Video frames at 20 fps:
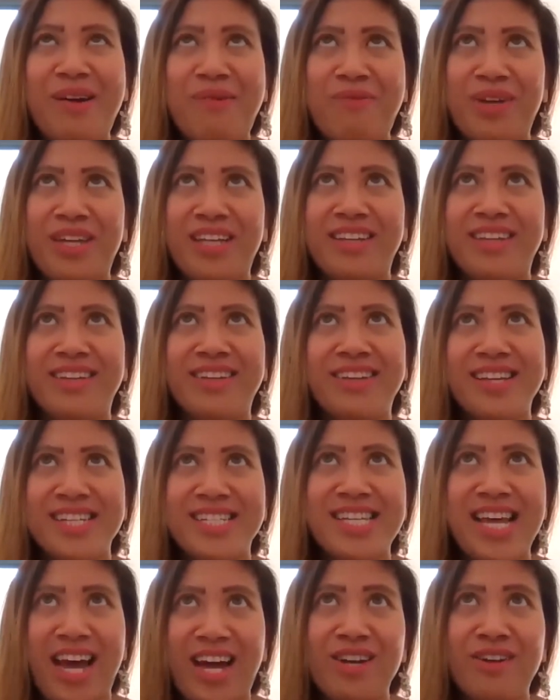I mean,
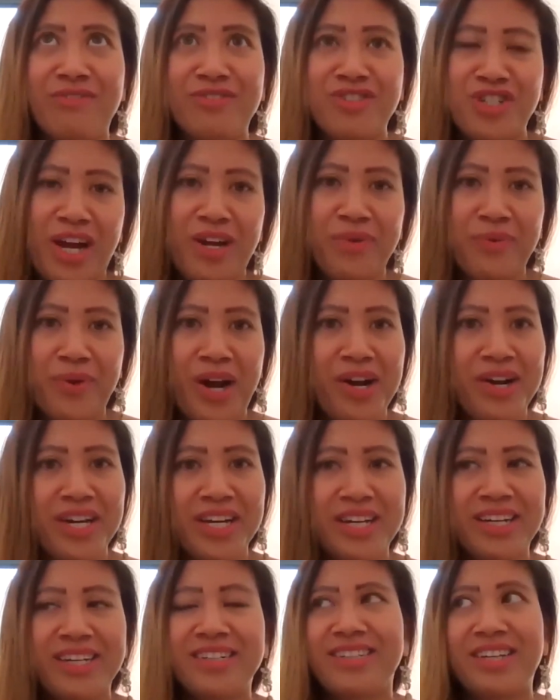it's the end of
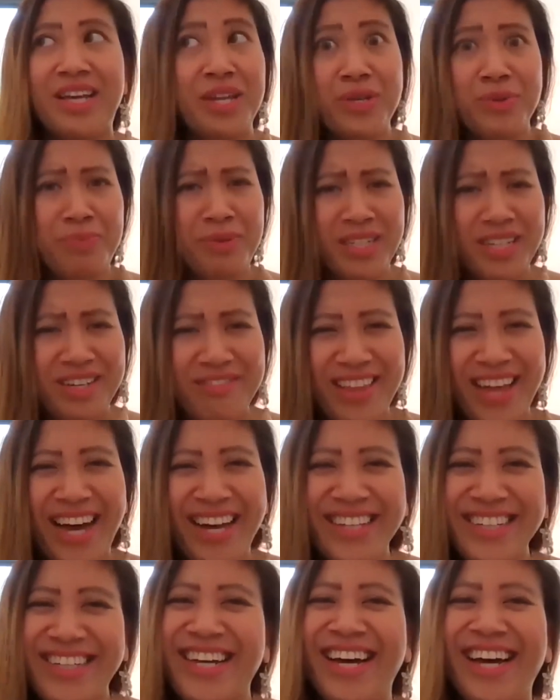January. Can you believe
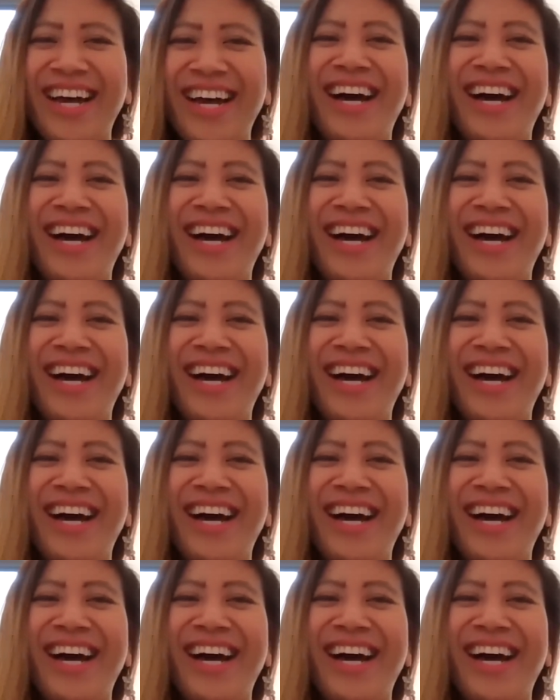that?